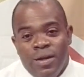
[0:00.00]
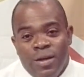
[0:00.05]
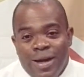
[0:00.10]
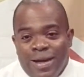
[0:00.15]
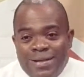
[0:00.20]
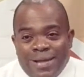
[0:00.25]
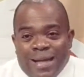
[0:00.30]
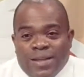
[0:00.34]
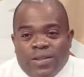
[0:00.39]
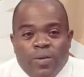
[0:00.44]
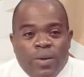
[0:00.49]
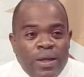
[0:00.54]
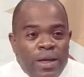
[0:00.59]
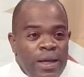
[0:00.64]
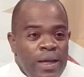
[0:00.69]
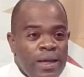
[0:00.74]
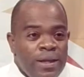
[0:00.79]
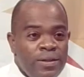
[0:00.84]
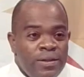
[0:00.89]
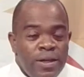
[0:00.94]
And that's what it
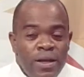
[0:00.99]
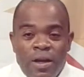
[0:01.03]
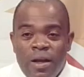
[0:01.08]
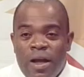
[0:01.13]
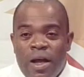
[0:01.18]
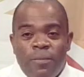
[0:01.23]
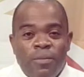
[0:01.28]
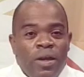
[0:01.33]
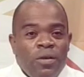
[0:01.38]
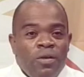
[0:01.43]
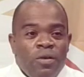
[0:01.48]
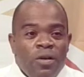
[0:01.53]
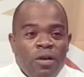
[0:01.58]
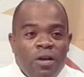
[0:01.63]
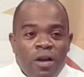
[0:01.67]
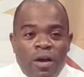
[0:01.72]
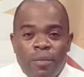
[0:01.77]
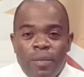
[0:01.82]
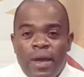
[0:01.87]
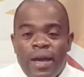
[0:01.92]
is. I'm not going to
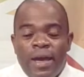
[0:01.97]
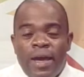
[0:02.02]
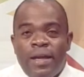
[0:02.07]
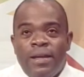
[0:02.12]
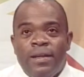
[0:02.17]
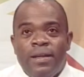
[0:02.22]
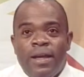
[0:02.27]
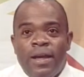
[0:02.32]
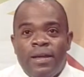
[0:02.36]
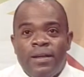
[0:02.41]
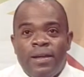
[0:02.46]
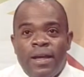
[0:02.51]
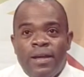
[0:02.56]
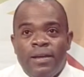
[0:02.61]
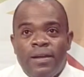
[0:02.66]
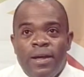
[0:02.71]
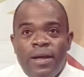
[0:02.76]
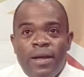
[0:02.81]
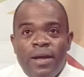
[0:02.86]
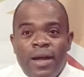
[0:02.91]
come here
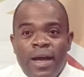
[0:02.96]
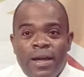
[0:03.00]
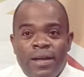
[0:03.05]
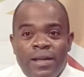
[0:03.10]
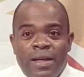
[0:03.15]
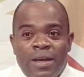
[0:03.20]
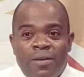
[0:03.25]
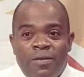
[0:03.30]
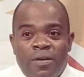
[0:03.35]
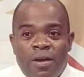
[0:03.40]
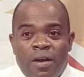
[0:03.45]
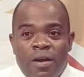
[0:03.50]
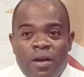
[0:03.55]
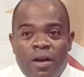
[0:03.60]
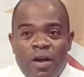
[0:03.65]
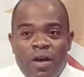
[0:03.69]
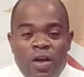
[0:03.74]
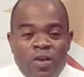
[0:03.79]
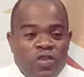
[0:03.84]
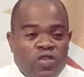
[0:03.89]
and give
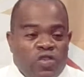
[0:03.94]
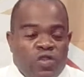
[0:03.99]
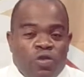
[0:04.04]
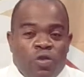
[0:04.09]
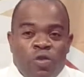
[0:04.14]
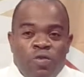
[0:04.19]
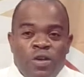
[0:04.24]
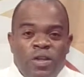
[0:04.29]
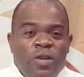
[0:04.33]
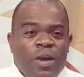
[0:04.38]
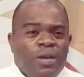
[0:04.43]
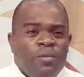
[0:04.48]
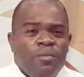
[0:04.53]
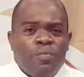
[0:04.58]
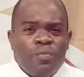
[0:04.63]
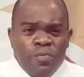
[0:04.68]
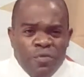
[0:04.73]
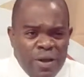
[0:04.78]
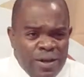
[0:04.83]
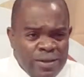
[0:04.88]
a story to
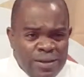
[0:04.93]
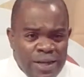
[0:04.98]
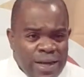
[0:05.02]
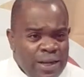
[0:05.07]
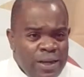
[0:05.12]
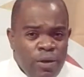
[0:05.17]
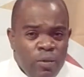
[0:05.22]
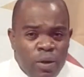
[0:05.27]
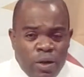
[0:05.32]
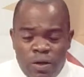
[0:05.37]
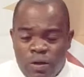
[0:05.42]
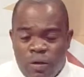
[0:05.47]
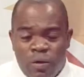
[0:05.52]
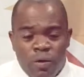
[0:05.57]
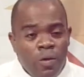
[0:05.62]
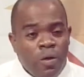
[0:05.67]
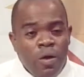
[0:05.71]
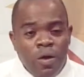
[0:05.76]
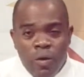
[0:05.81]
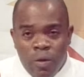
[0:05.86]
impress anyone.
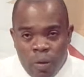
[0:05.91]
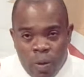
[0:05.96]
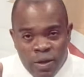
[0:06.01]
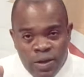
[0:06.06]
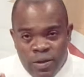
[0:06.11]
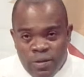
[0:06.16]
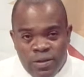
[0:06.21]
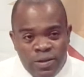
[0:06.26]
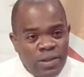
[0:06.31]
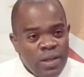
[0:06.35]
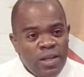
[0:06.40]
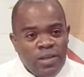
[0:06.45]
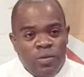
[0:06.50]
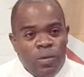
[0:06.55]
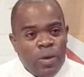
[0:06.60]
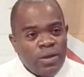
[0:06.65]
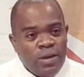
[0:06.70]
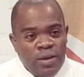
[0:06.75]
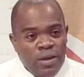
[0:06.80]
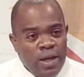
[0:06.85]
No, what you see is
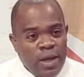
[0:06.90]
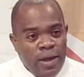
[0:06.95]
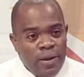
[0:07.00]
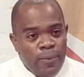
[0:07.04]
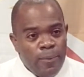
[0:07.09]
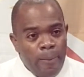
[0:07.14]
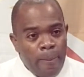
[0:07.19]
what you get.